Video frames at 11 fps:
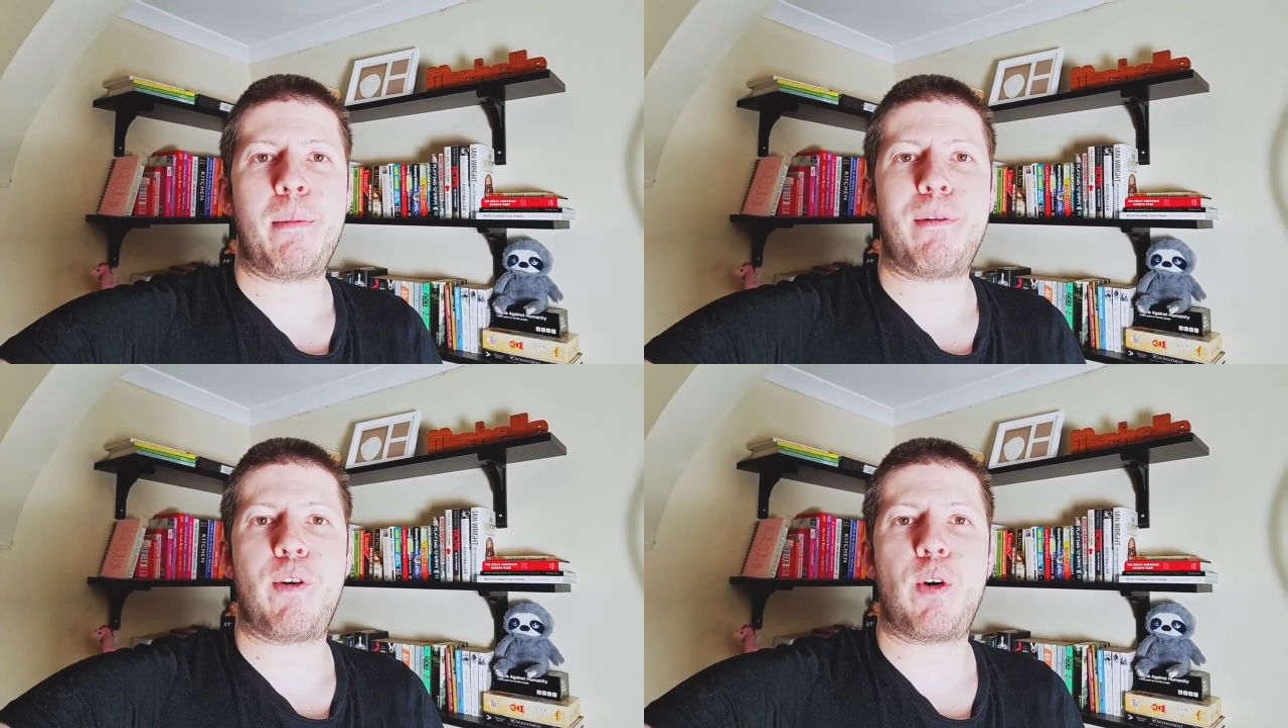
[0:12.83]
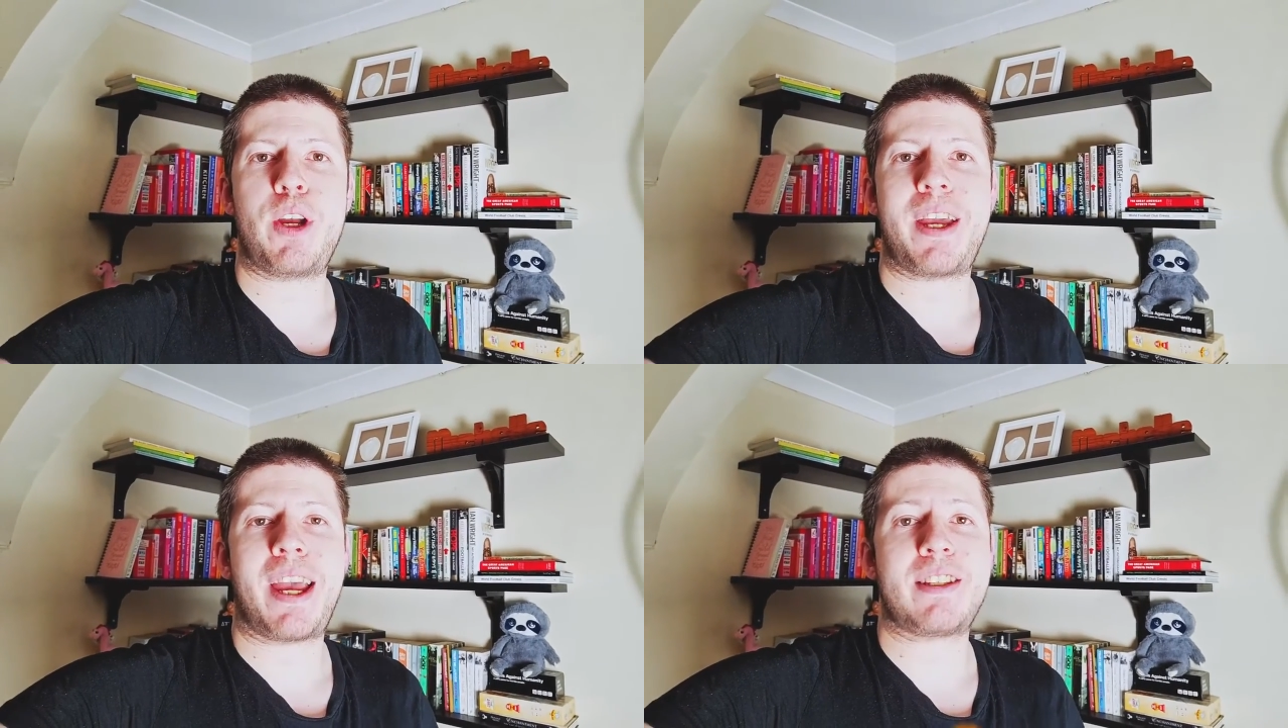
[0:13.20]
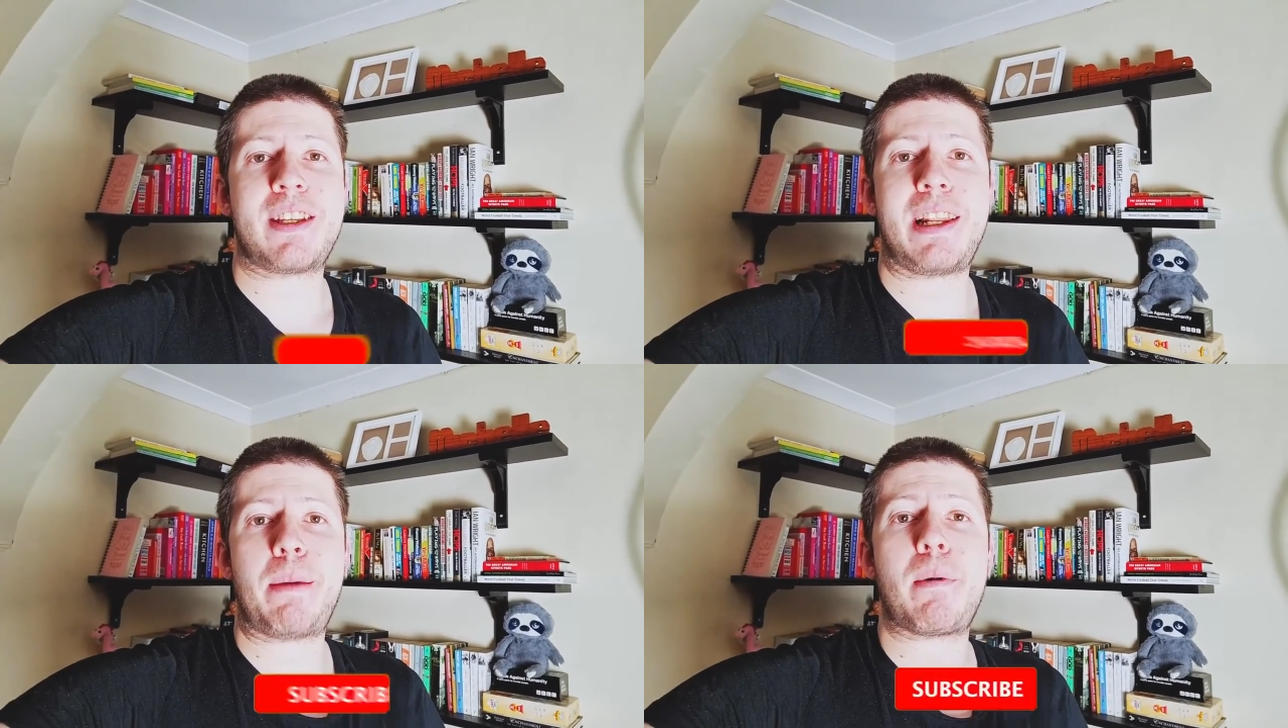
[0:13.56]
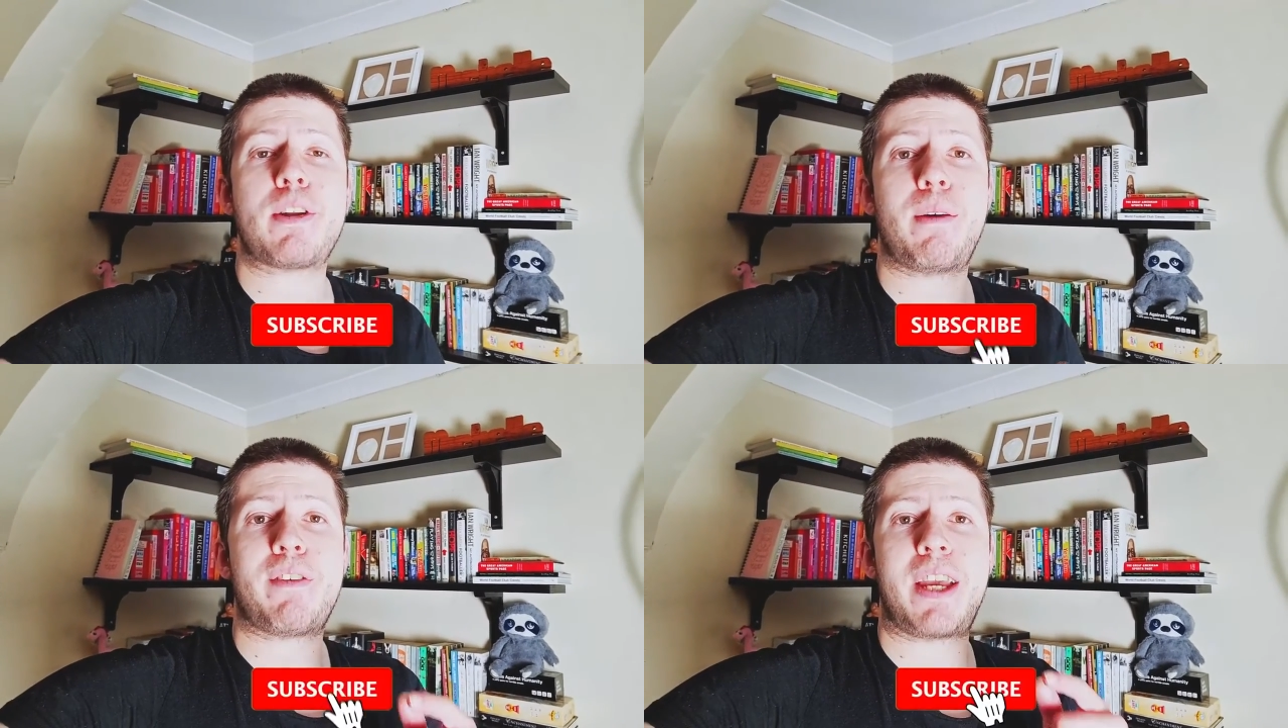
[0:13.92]
Before you get into the
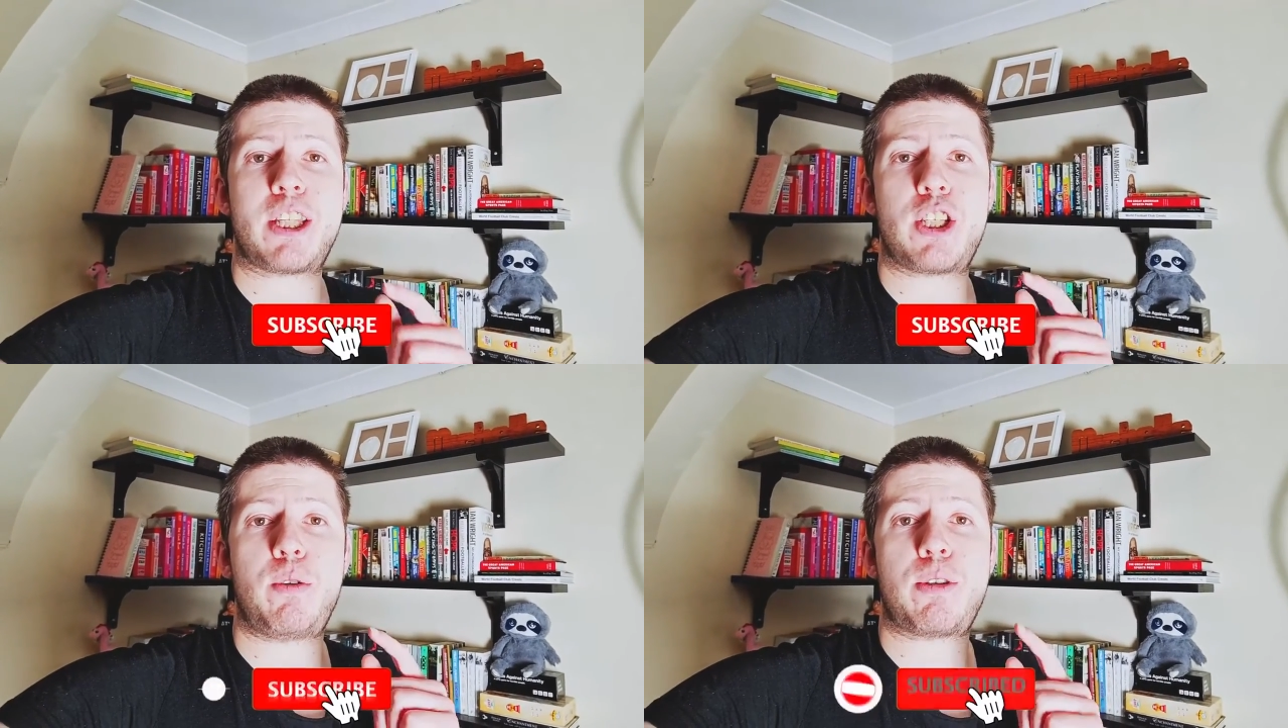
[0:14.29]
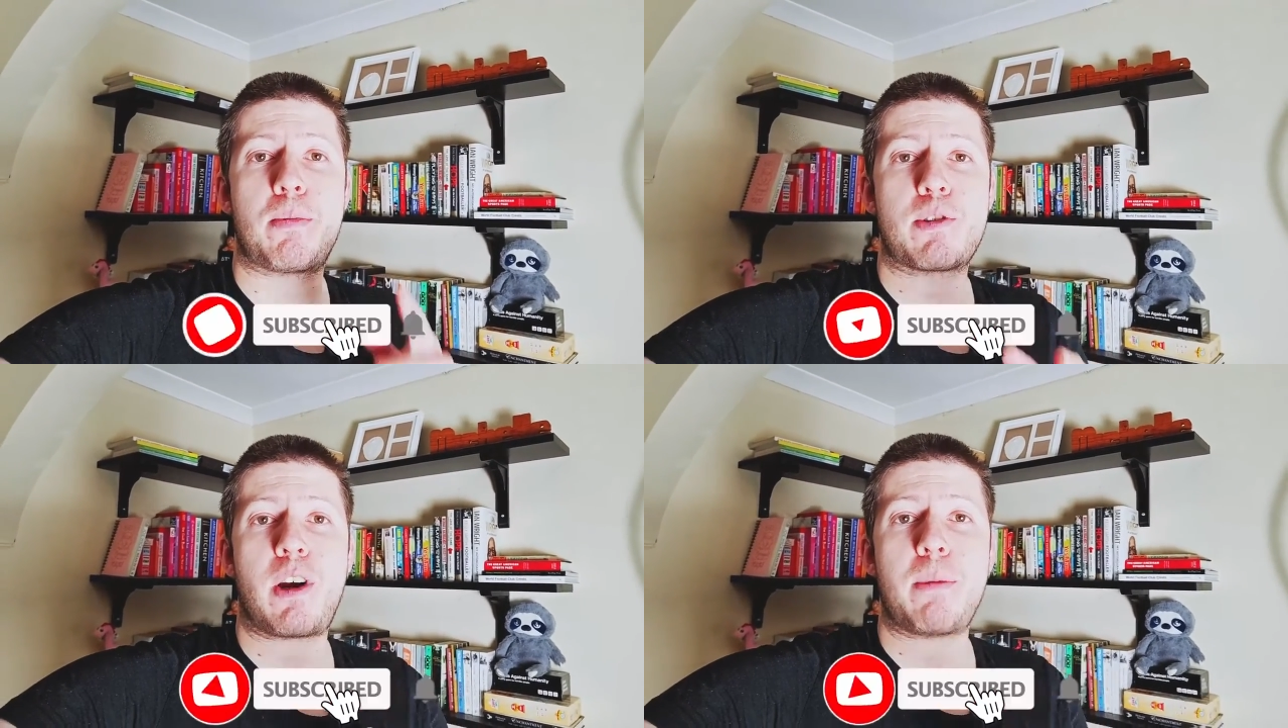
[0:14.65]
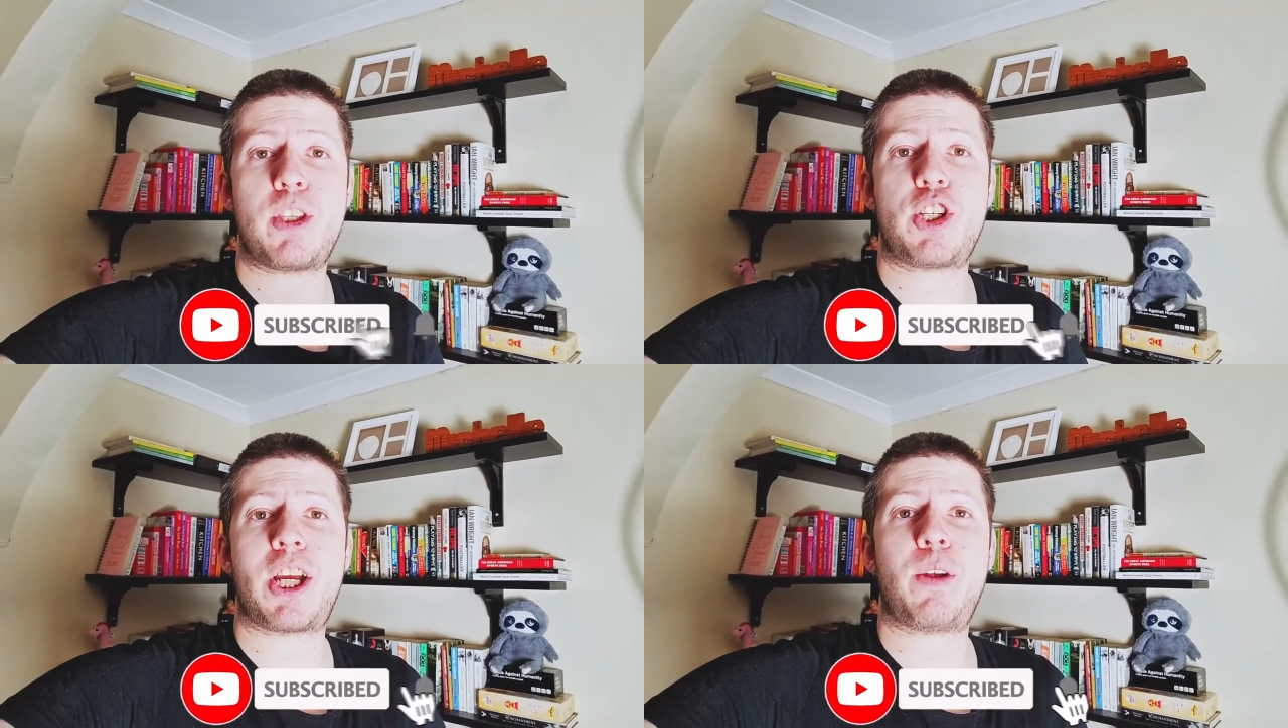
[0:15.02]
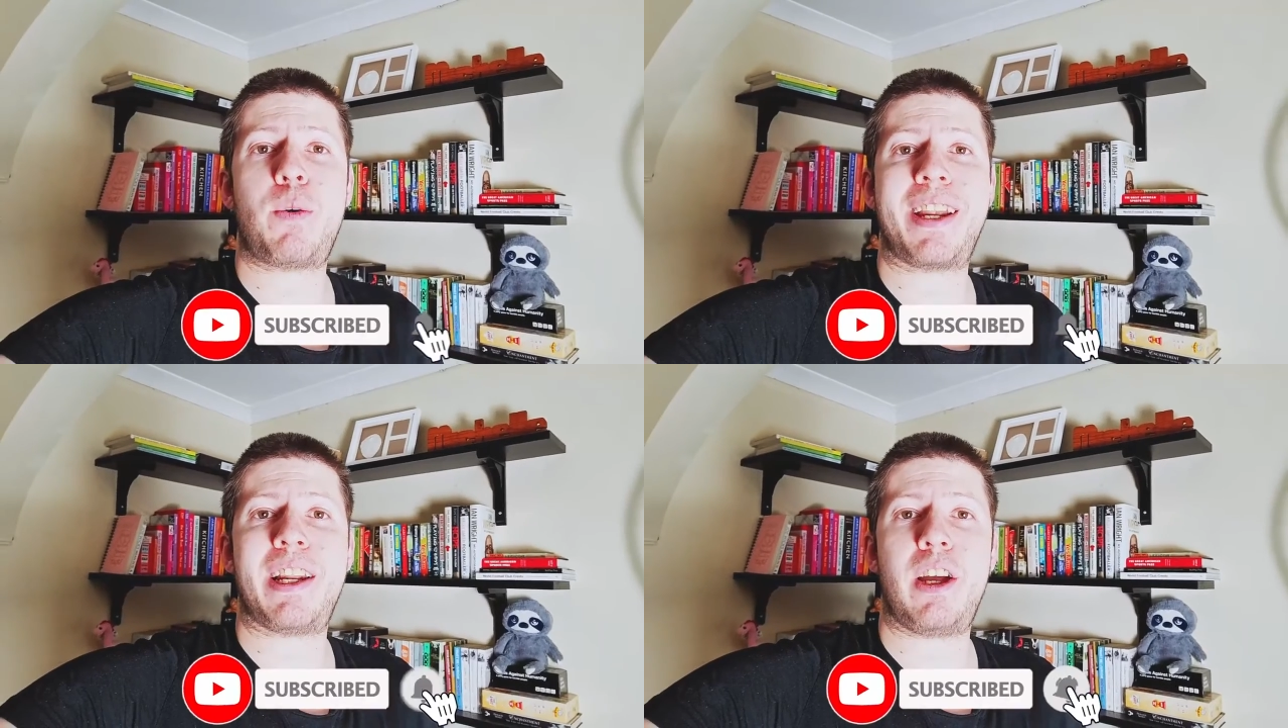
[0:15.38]
clip, don't forget to subscribe to the
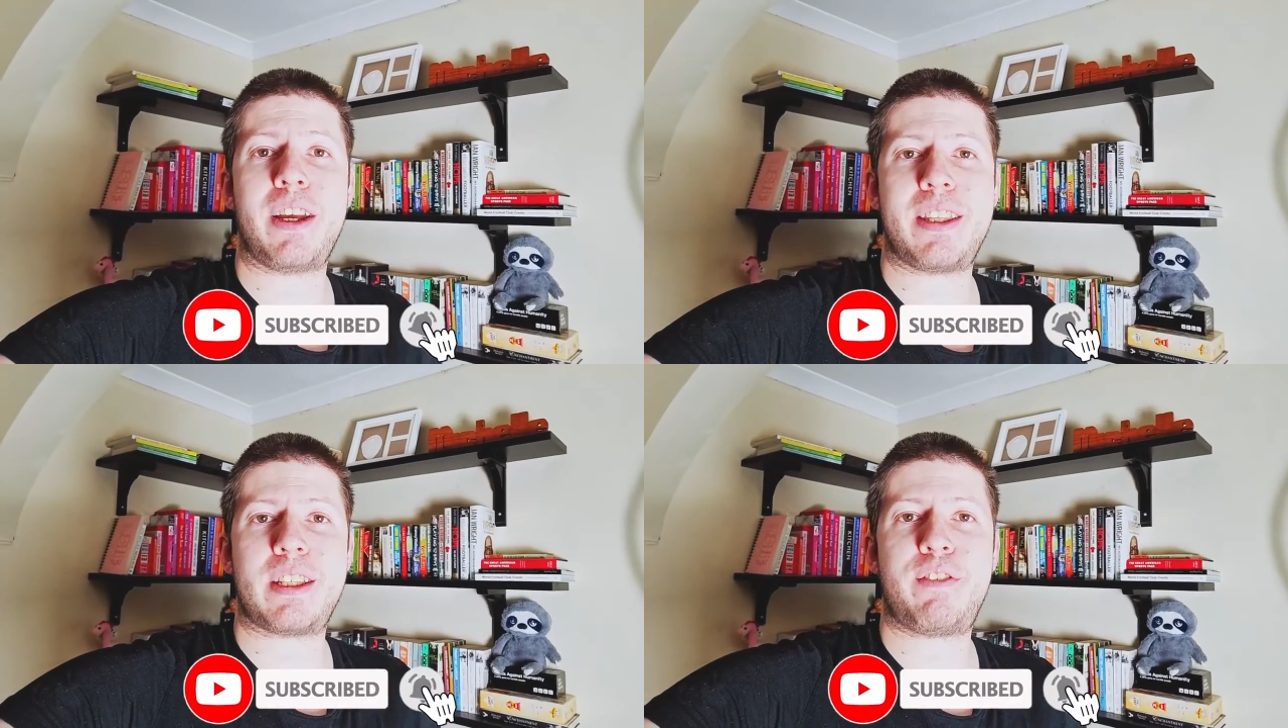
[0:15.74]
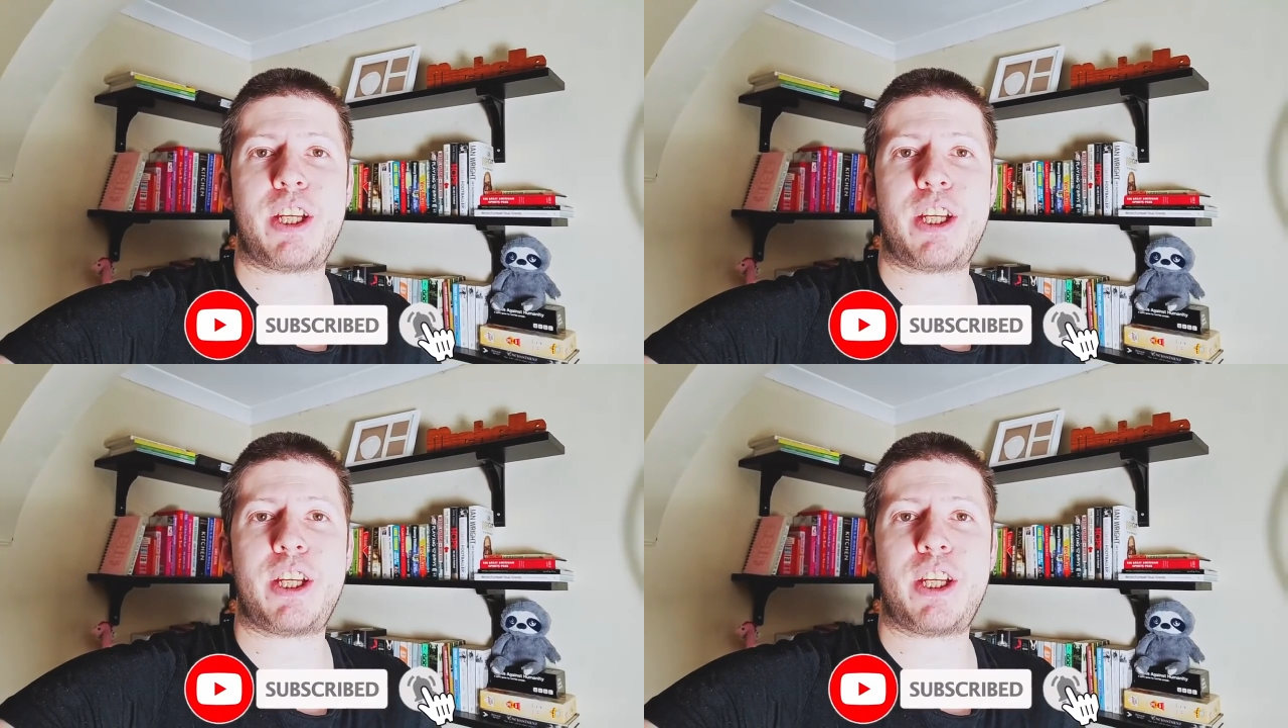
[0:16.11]
channel and like this